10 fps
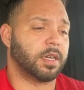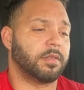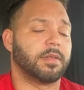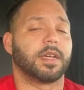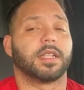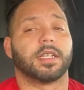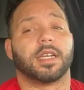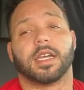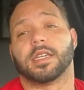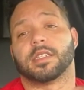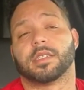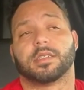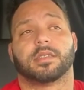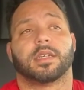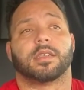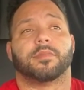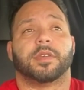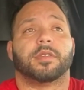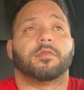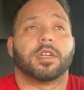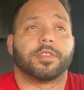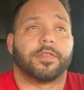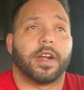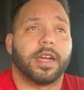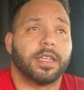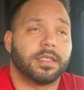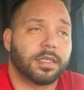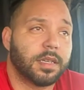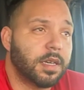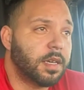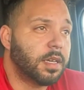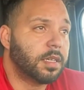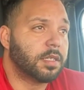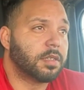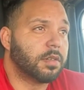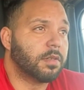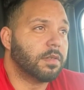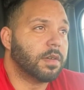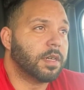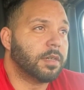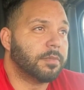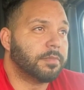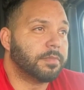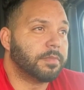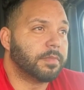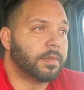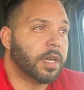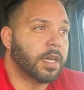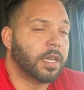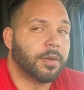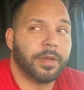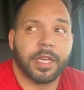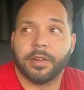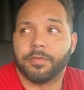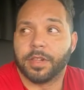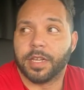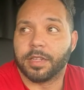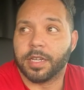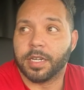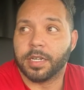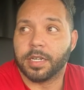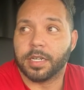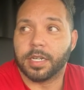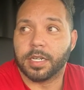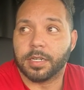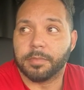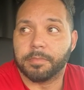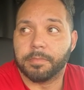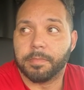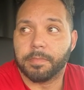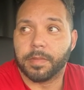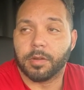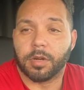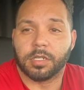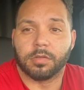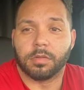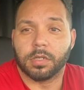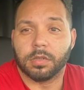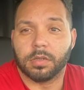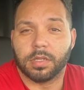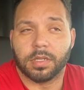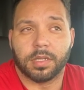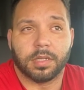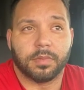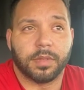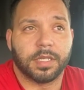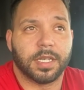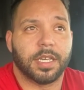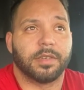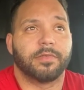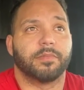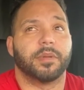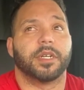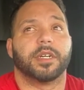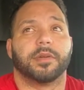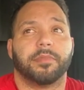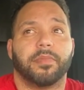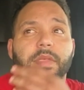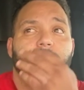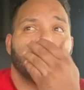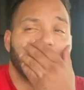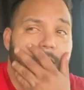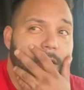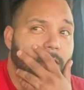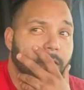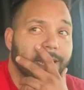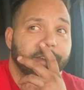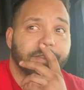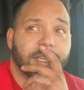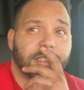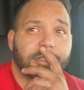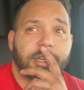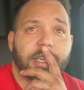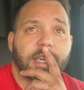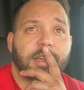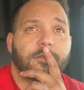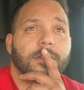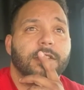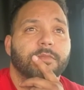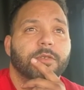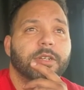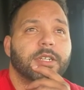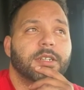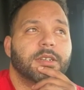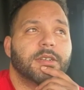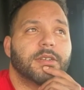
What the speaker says: I even got the dash telling me to watch for ice. So yeah, y'all be careful out there. Watch the roads and be safe. But we left yesterday at 1 in the morning.